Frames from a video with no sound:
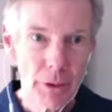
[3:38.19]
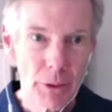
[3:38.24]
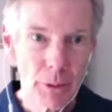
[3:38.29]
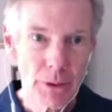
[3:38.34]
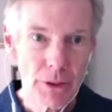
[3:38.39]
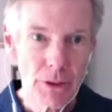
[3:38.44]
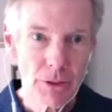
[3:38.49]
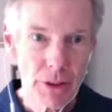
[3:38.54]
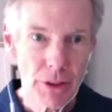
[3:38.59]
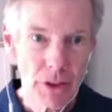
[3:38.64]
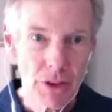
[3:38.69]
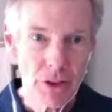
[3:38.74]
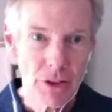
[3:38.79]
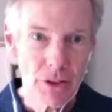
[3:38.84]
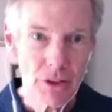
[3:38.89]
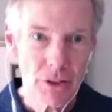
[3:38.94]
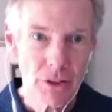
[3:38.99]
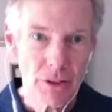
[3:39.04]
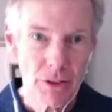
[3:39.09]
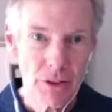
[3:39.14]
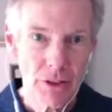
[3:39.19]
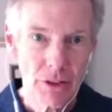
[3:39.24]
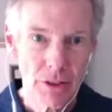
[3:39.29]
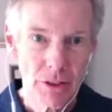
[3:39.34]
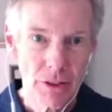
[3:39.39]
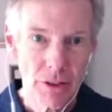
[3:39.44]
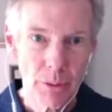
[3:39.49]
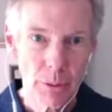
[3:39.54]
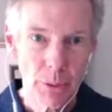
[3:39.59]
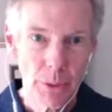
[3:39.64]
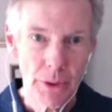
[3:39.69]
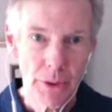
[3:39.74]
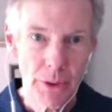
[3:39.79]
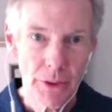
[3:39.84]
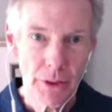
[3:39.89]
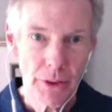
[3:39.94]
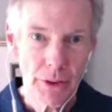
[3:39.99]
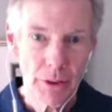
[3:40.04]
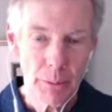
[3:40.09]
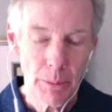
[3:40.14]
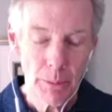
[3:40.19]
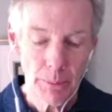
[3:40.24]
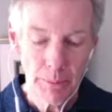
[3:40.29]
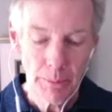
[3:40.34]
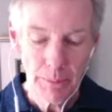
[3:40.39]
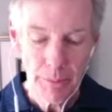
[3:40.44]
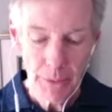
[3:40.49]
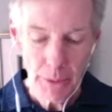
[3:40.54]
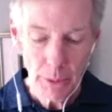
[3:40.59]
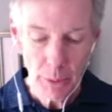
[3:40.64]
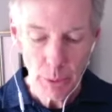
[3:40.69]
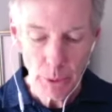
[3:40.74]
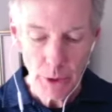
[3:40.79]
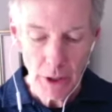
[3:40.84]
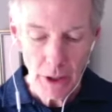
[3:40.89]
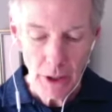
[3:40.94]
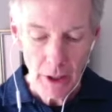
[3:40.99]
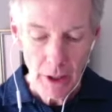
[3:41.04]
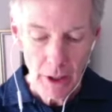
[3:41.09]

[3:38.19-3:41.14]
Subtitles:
restrictions with the wood,